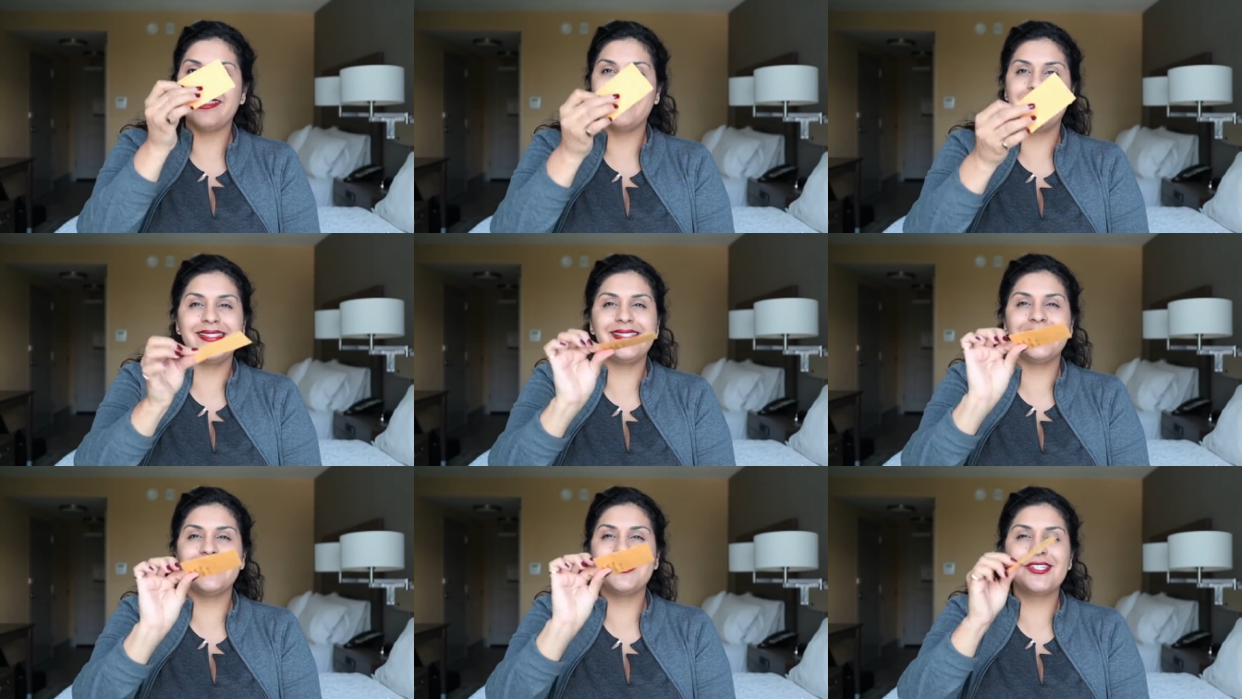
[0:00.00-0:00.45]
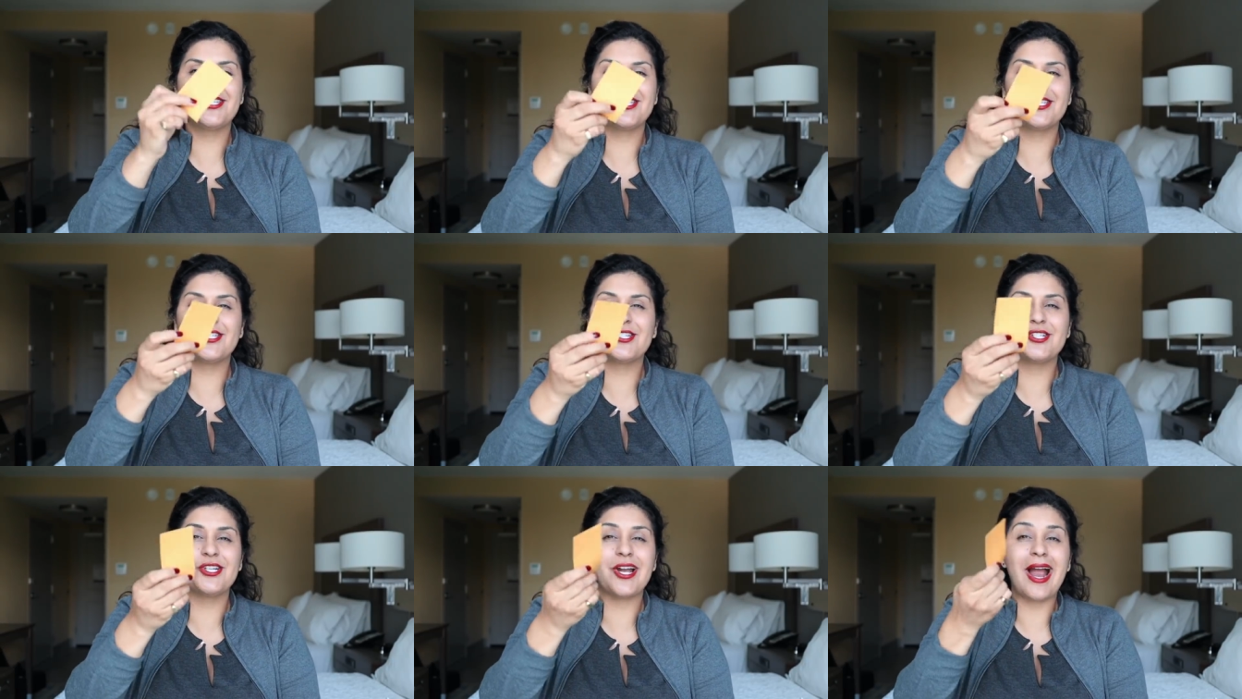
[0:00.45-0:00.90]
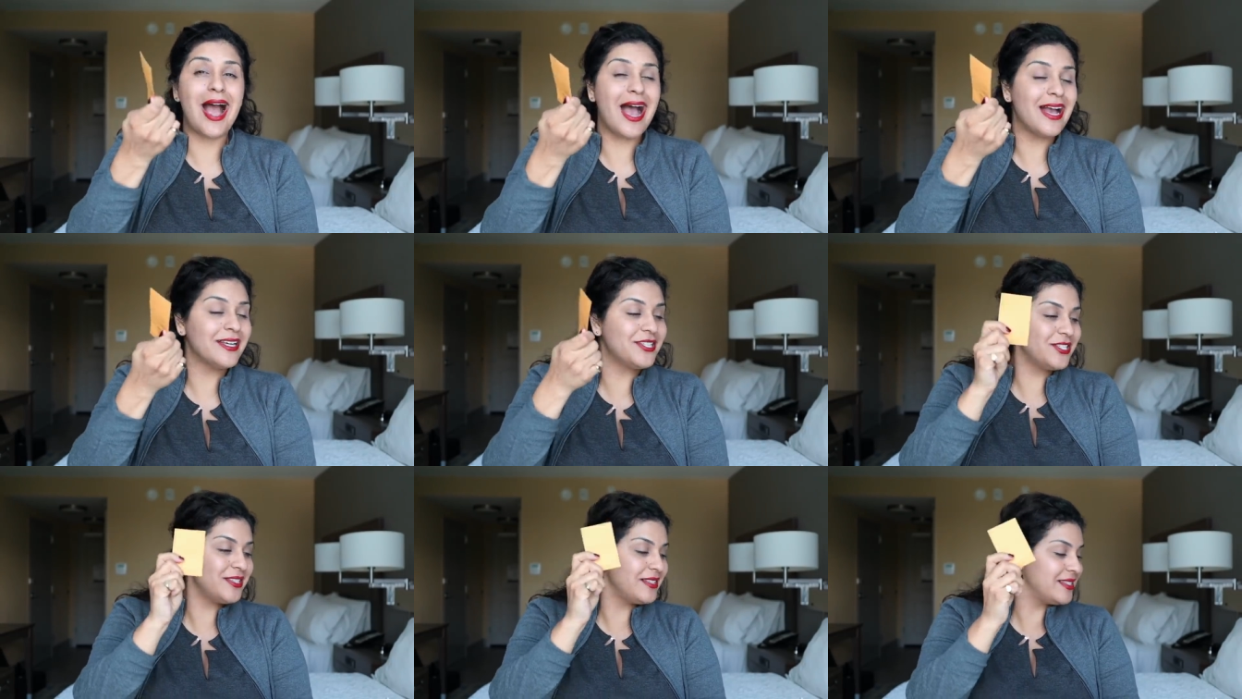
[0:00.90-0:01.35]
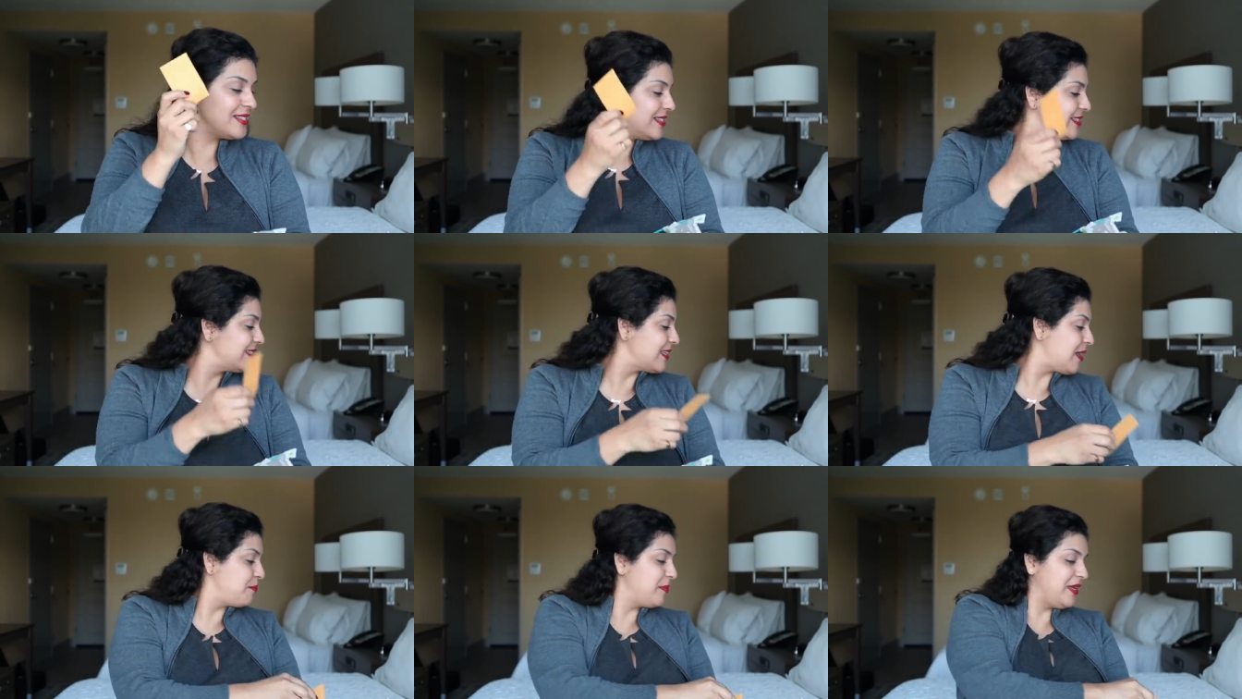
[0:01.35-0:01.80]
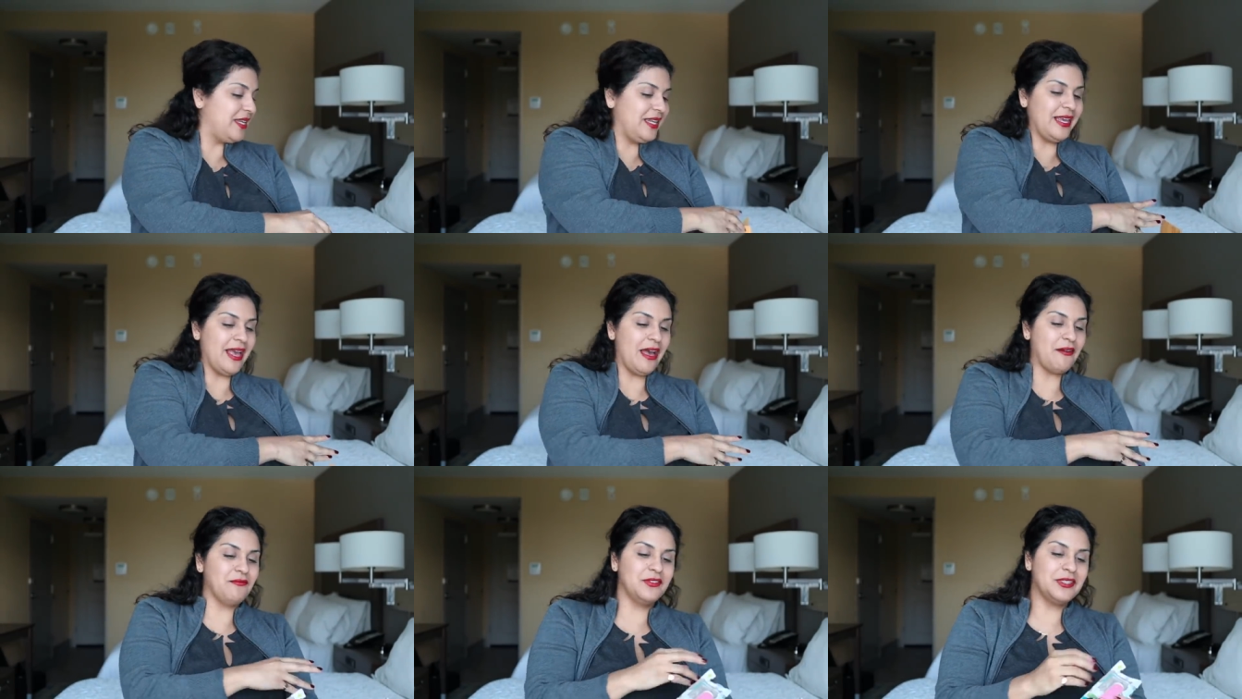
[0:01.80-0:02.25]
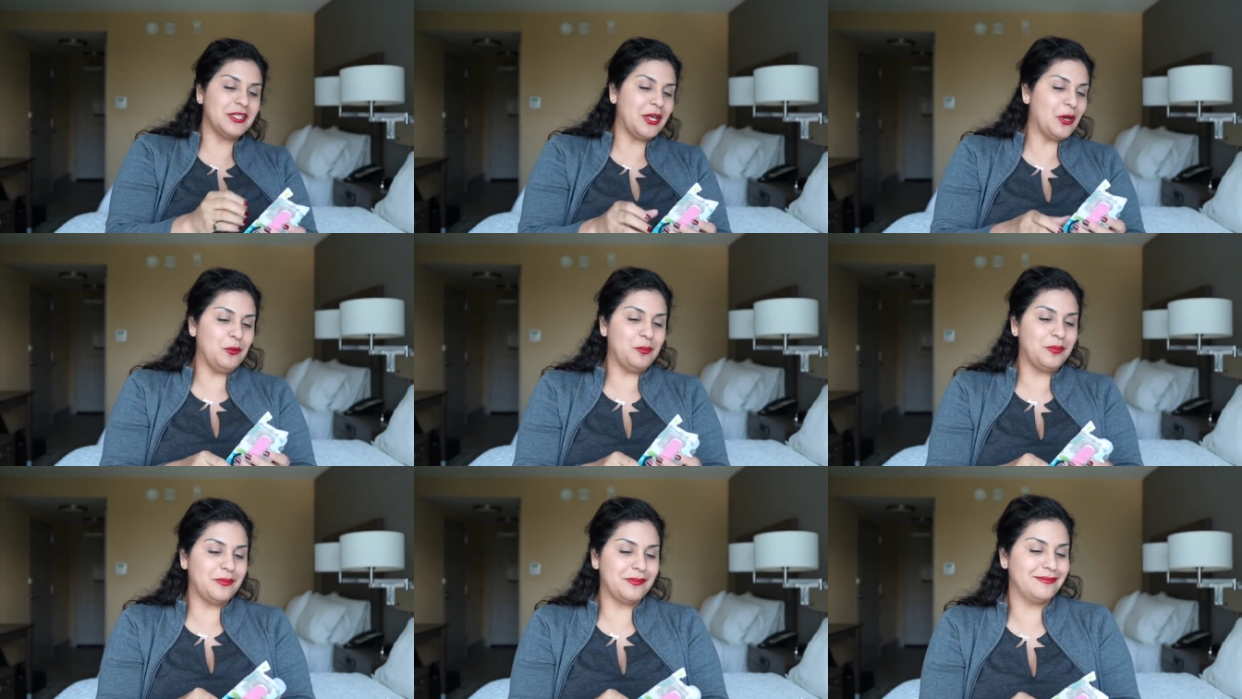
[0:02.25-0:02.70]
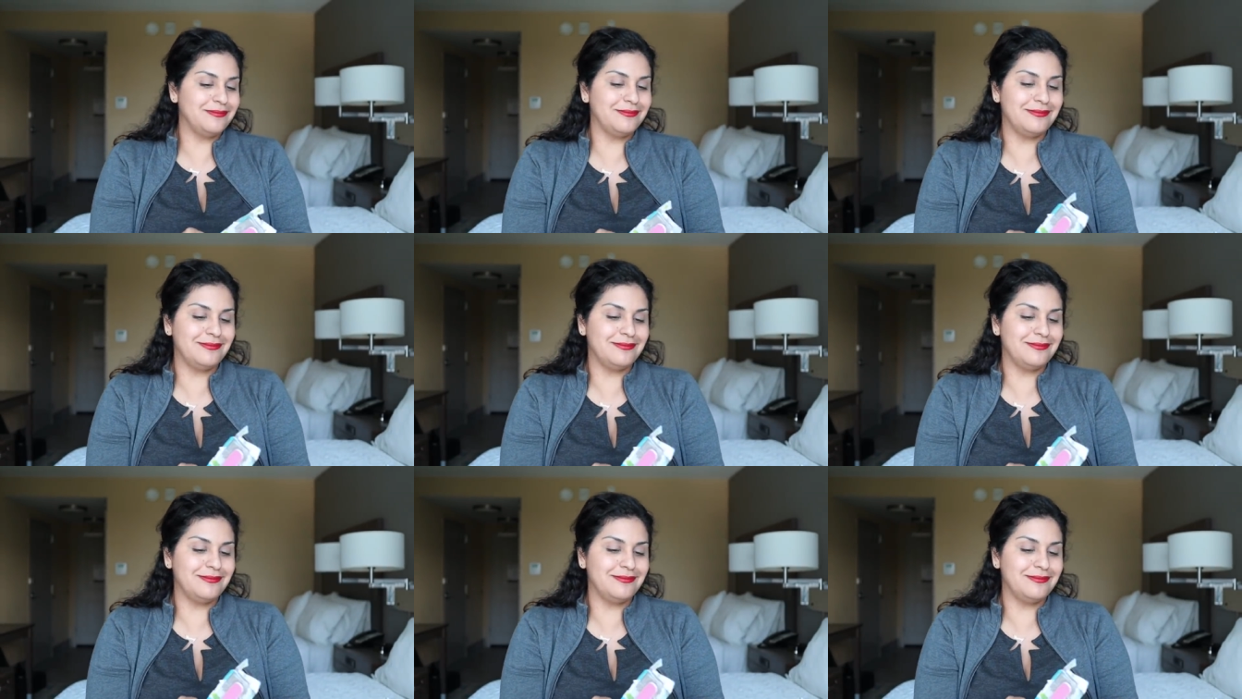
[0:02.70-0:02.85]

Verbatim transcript: this is just trash. This is a mini envelope.